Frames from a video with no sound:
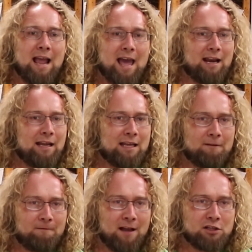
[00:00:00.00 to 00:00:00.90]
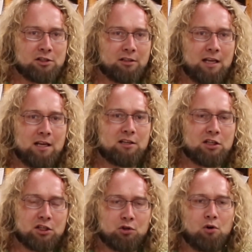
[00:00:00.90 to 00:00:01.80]
and it eventually
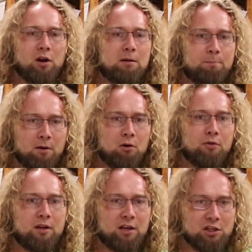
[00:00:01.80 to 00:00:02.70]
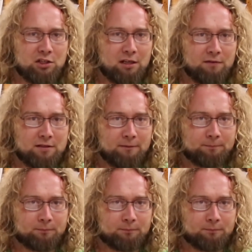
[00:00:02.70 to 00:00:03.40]
destroyed both initiatives.